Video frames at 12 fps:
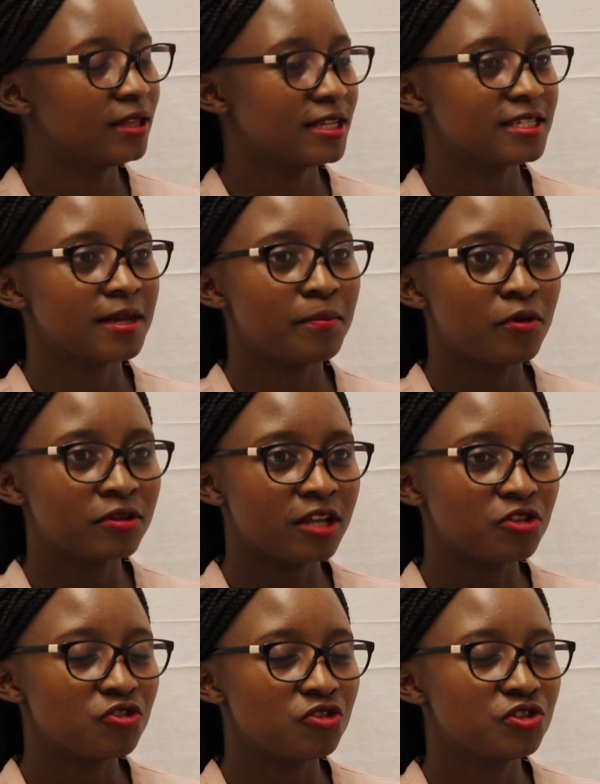The support
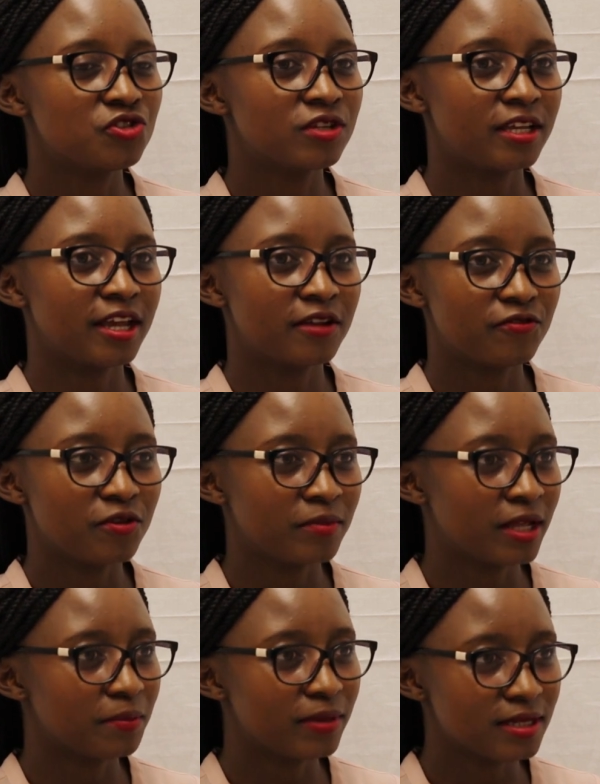that you used to get from
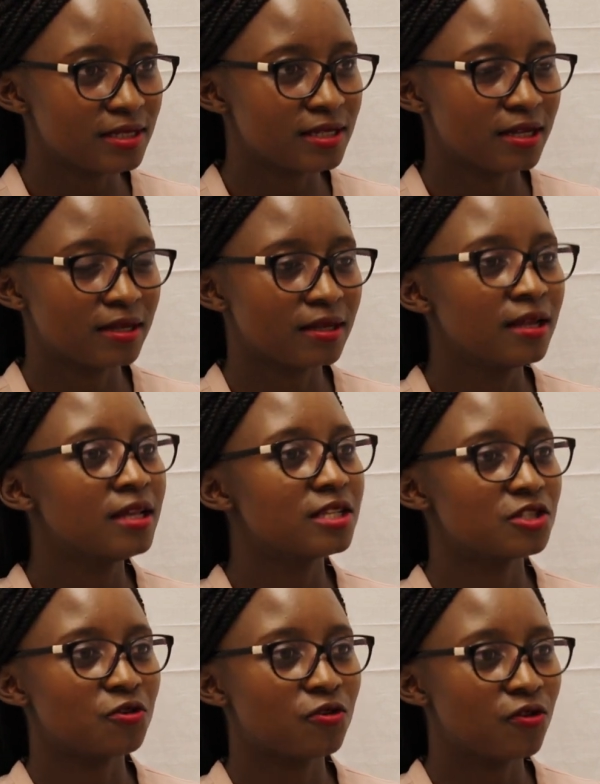that person
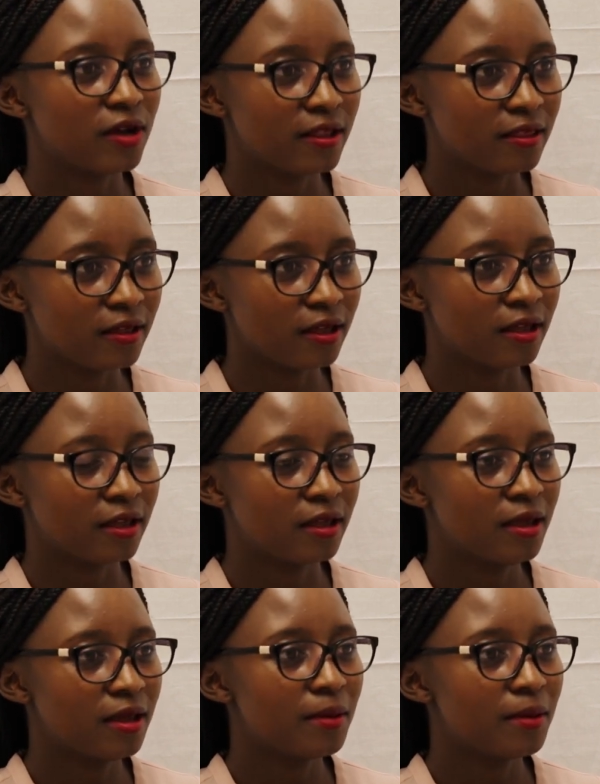is no longer there